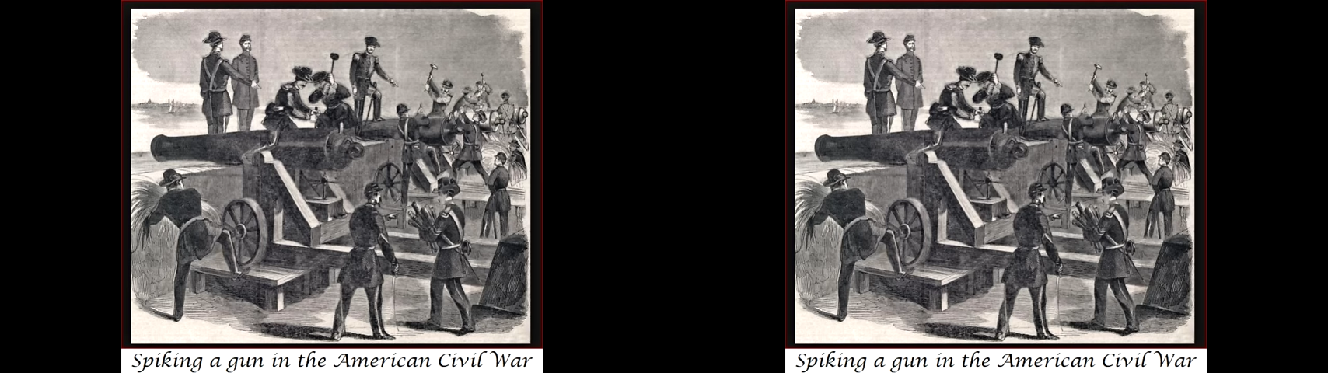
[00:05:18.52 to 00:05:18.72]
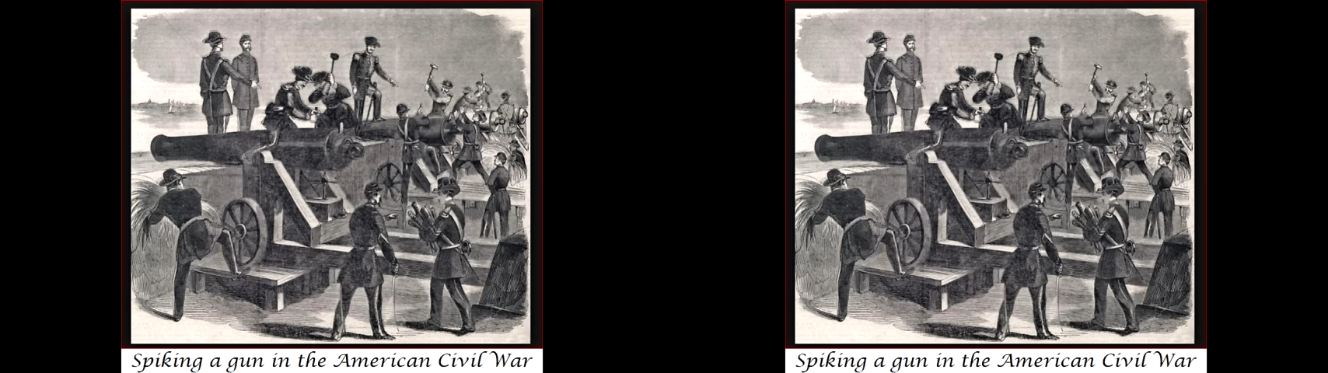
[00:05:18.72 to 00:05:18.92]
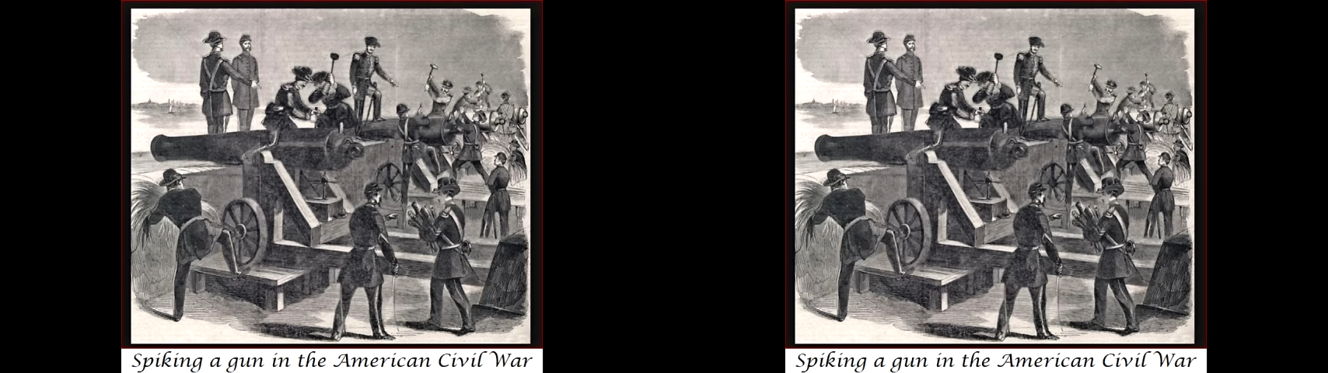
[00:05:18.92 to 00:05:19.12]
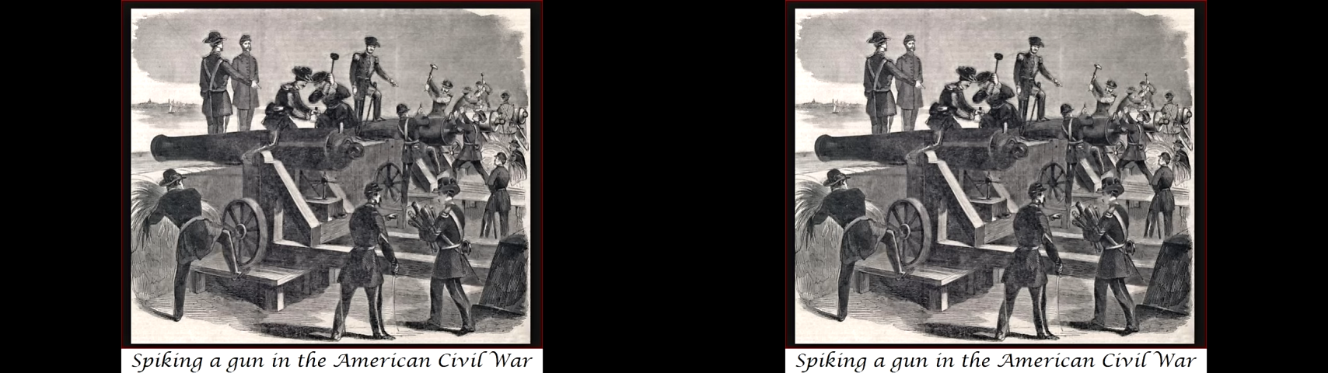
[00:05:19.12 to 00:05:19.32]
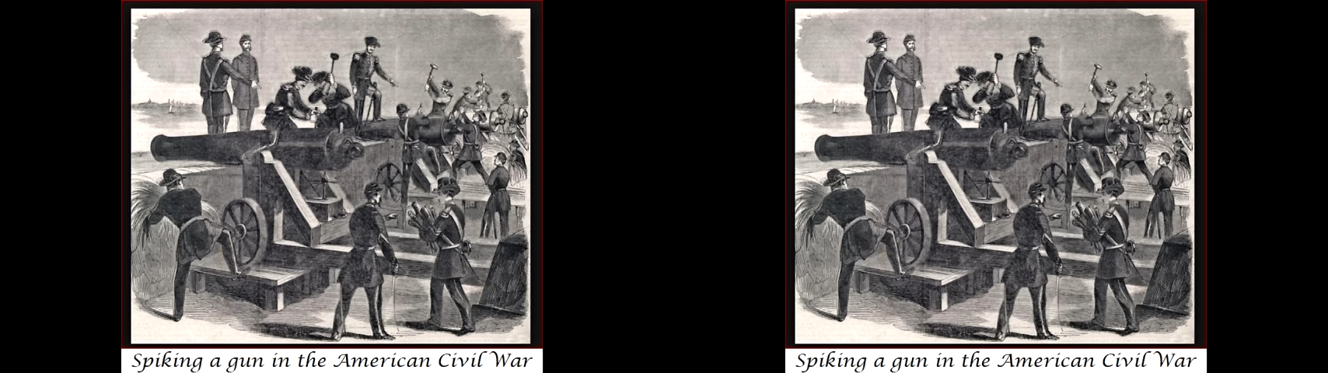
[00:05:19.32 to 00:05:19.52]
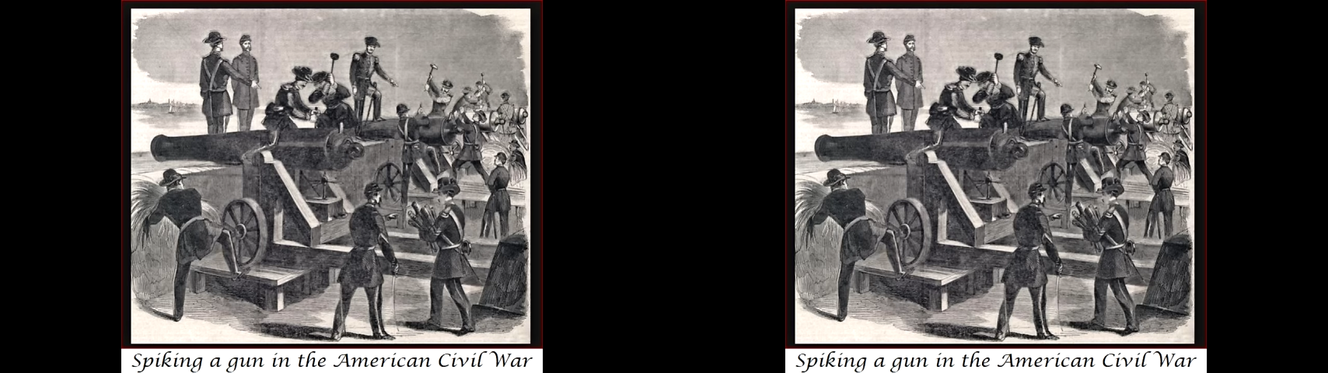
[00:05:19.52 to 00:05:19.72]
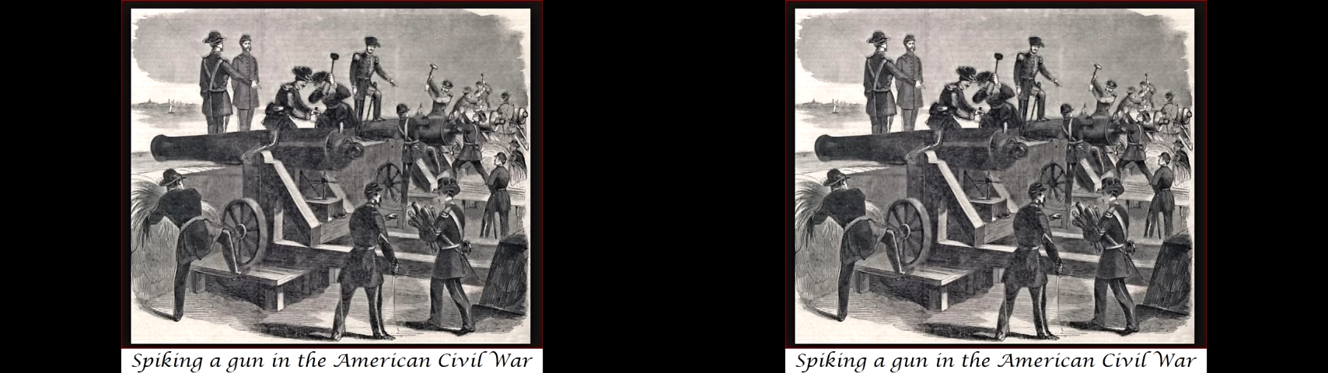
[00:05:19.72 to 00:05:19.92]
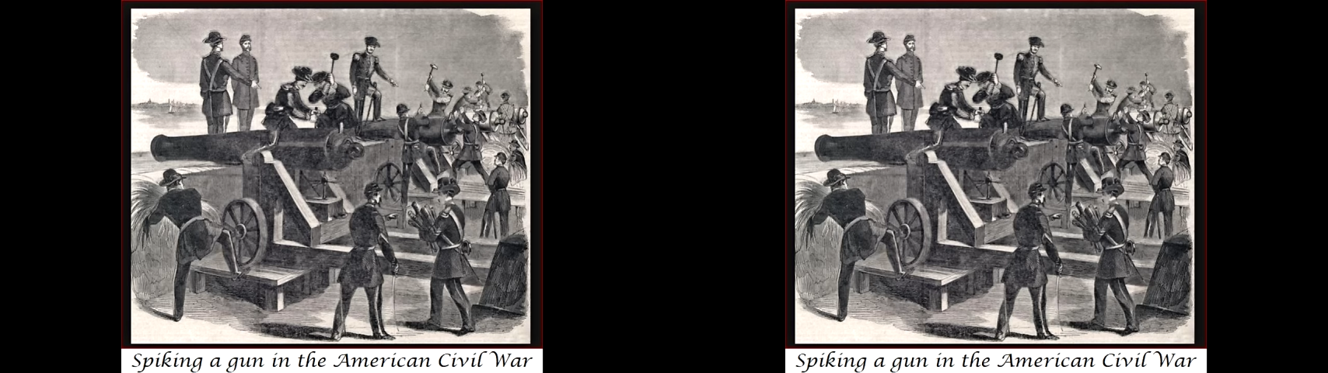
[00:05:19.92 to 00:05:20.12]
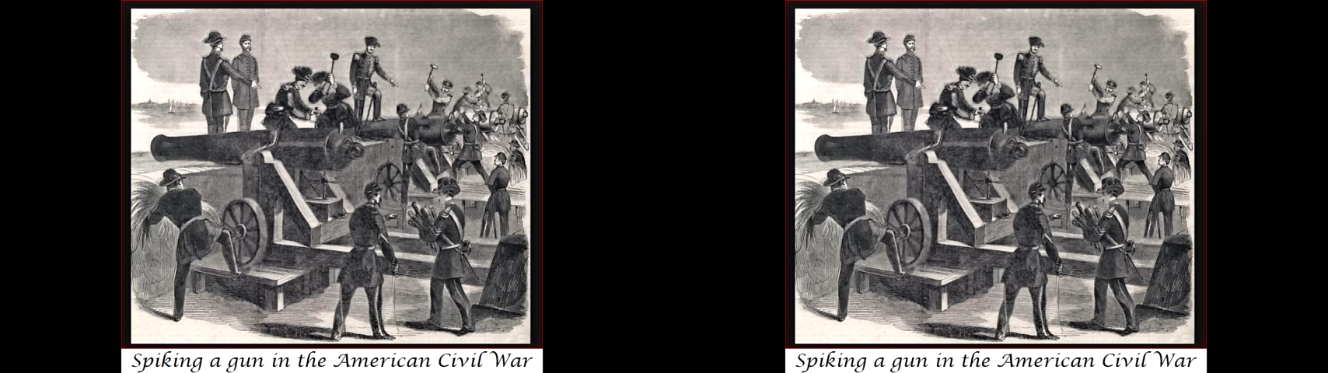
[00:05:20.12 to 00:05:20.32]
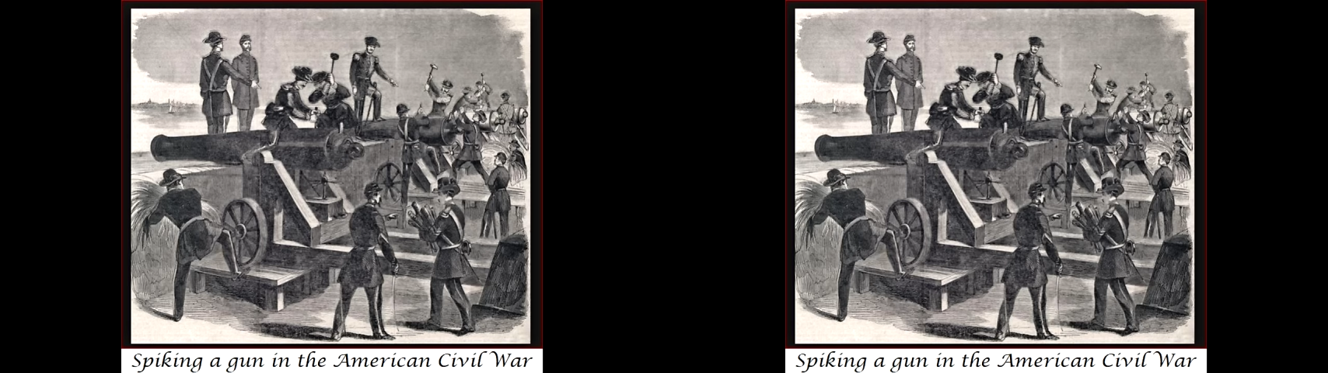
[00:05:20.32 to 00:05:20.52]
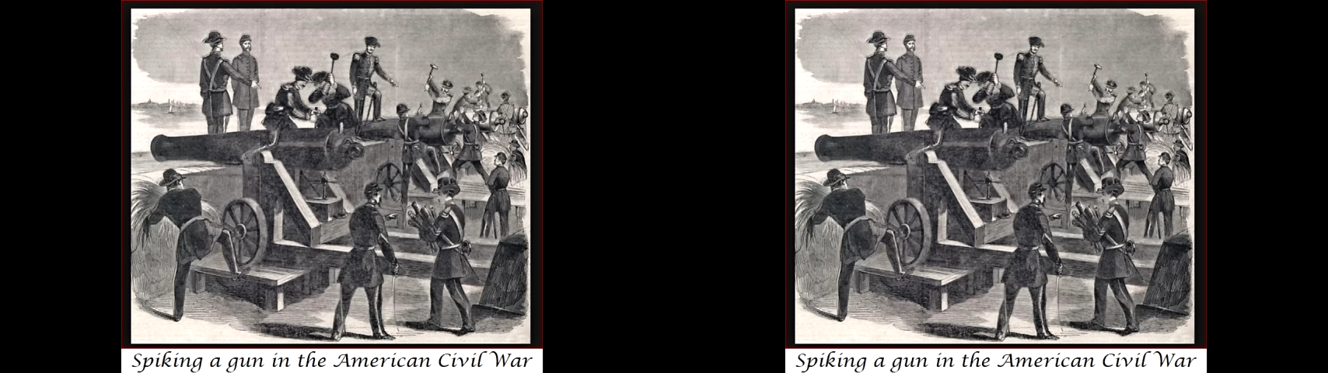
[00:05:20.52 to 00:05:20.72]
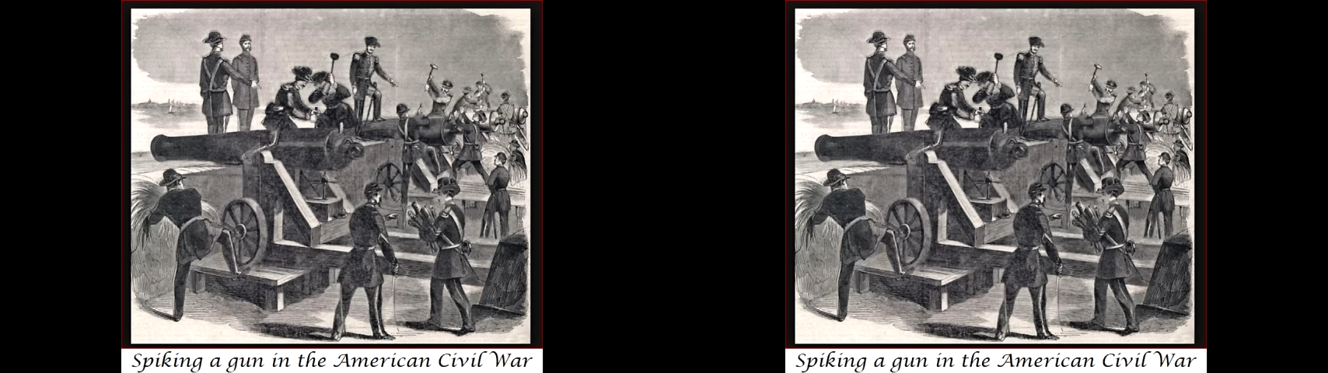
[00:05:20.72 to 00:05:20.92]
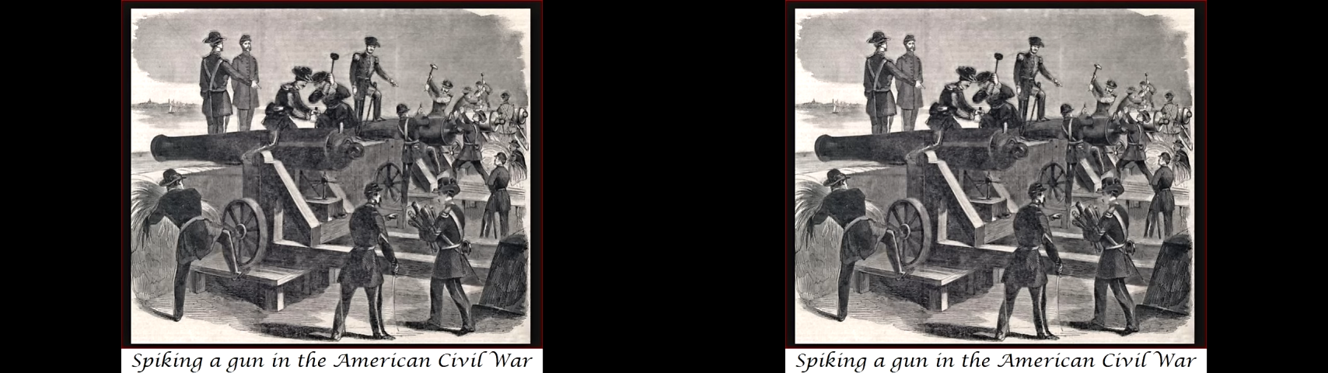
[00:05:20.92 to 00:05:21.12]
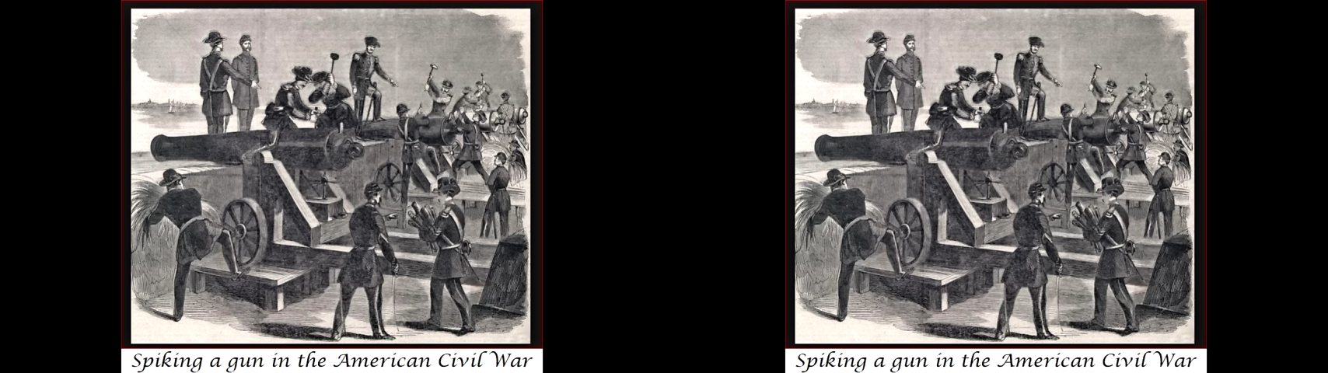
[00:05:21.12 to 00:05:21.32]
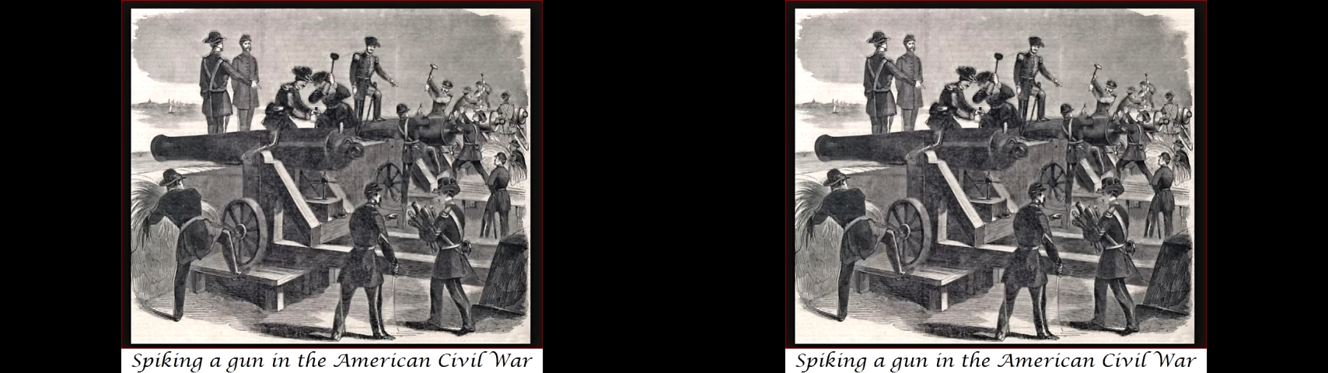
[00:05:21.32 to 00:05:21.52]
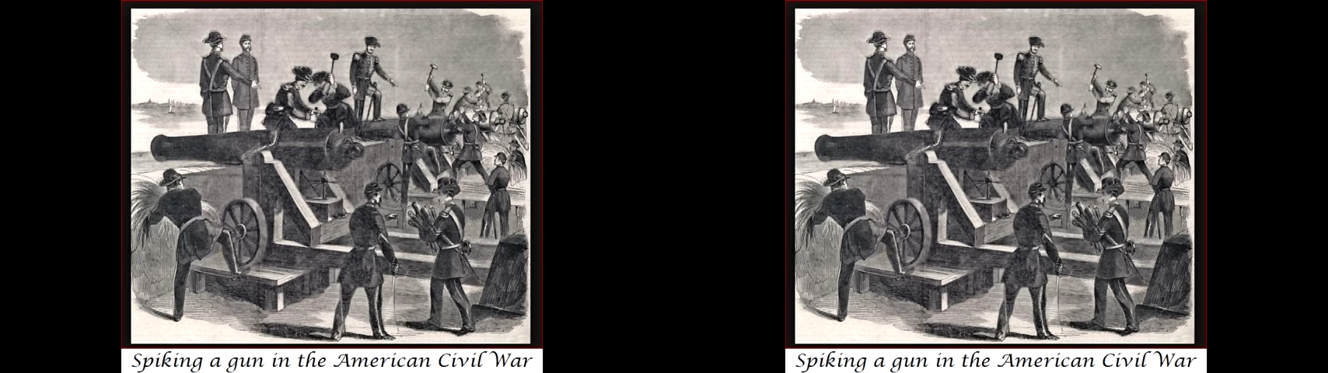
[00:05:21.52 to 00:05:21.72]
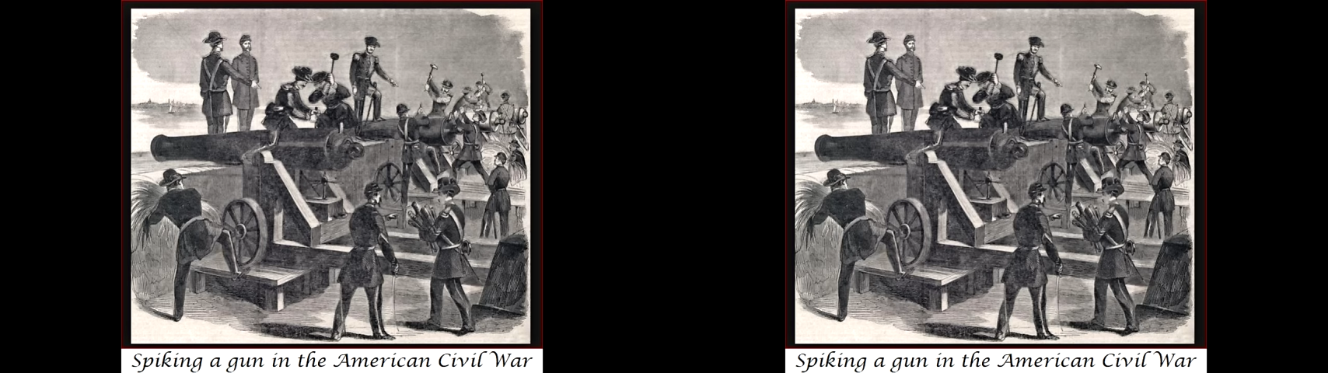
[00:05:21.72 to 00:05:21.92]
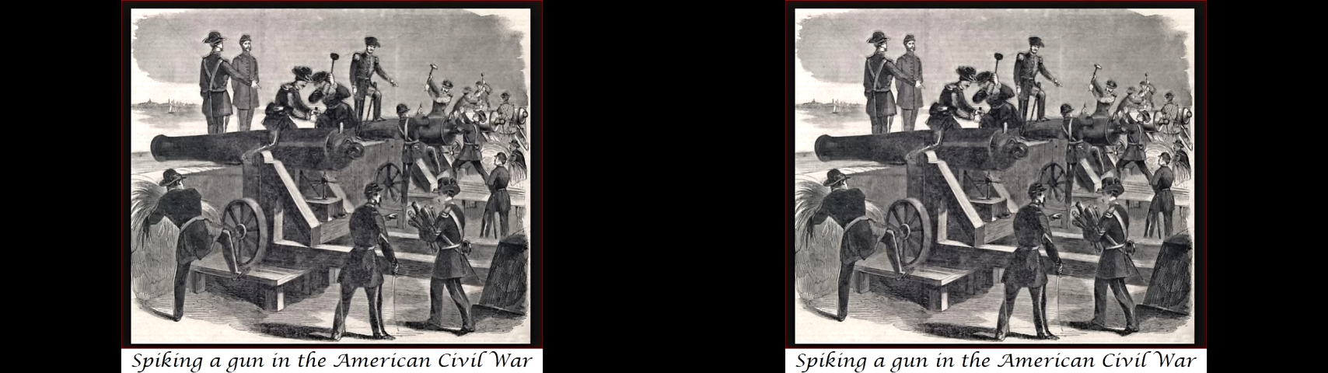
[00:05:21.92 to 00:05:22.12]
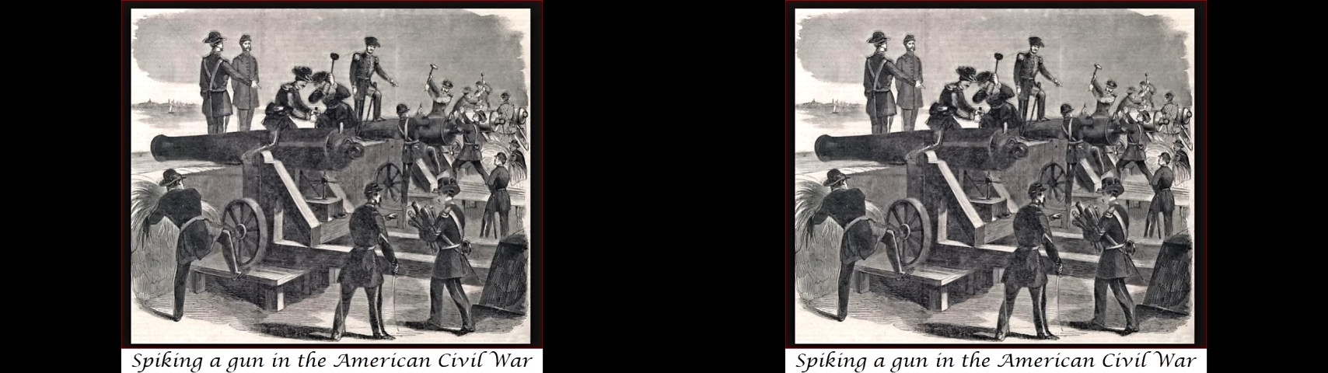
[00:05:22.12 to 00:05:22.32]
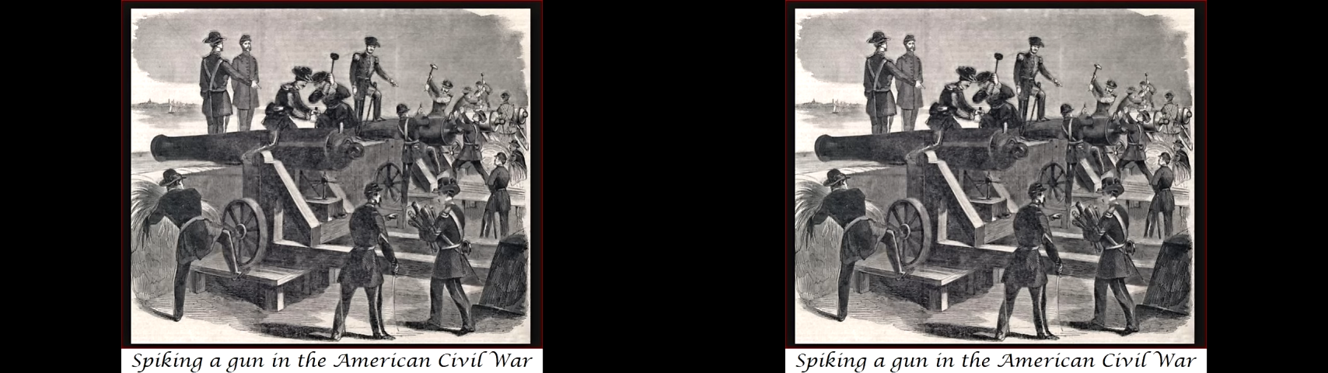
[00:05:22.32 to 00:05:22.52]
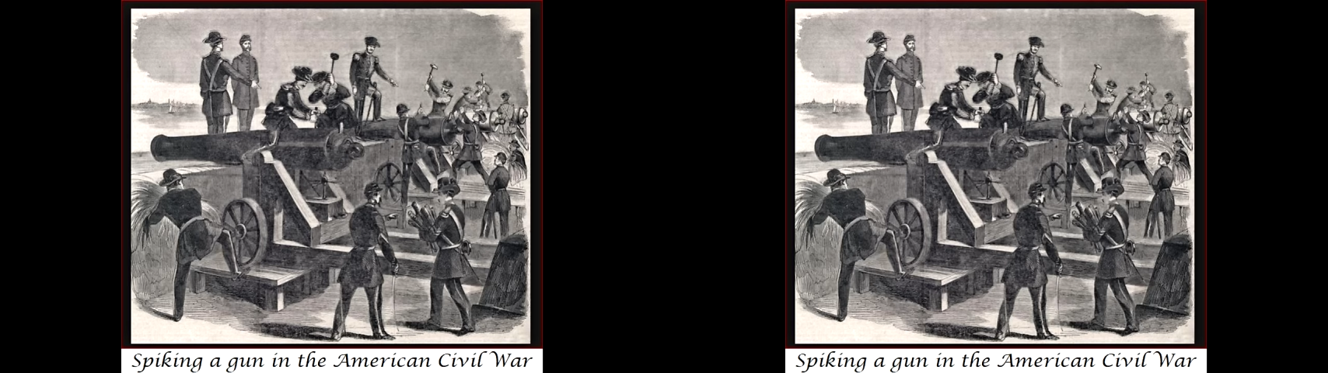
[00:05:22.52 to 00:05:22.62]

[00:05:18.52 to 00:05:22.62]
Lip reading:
No face is visible, so there are no lips to read.